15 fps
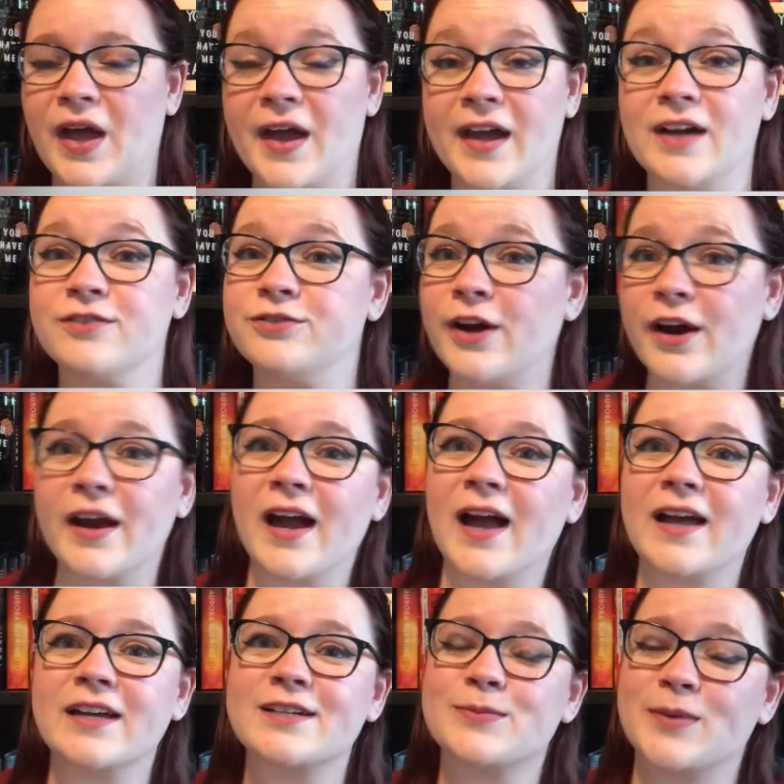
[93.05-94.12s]
I have very
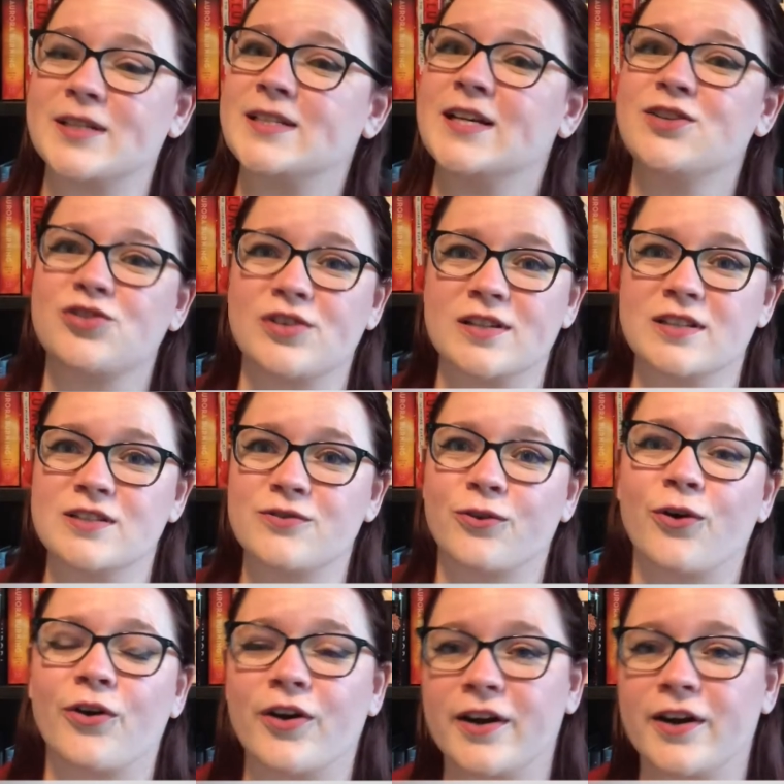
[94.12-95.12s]
high expectations for